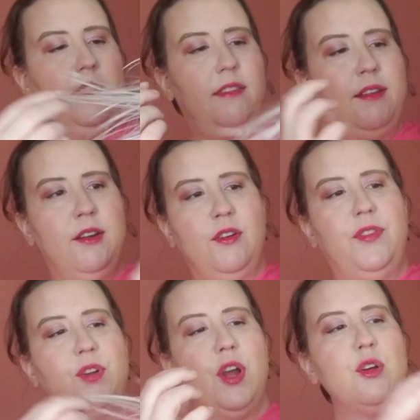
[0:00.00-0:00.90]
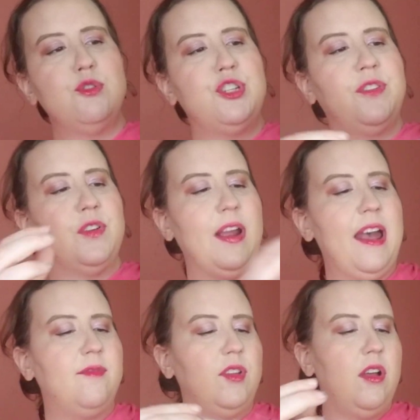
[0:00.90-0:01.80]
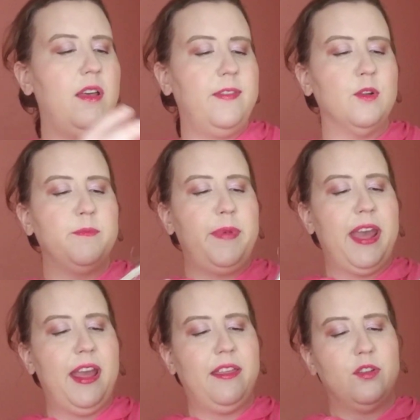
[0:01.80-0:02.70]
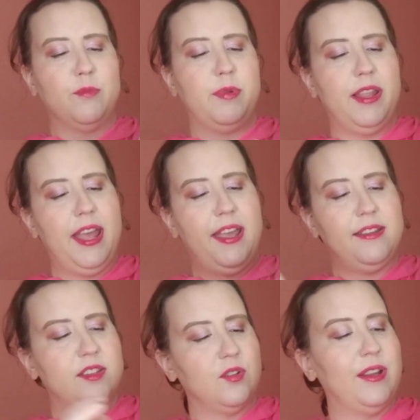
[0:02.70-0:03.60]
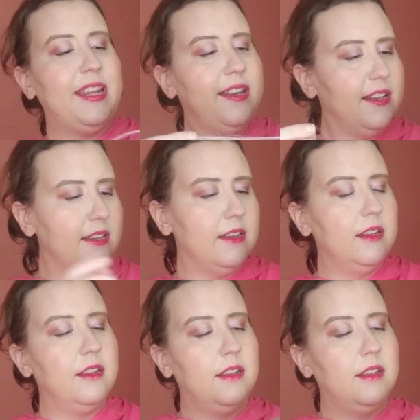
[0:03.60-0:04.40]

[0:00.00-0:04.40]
They're Ocean, they're Avalon, they're Bay, they're Blaze, they're Eden,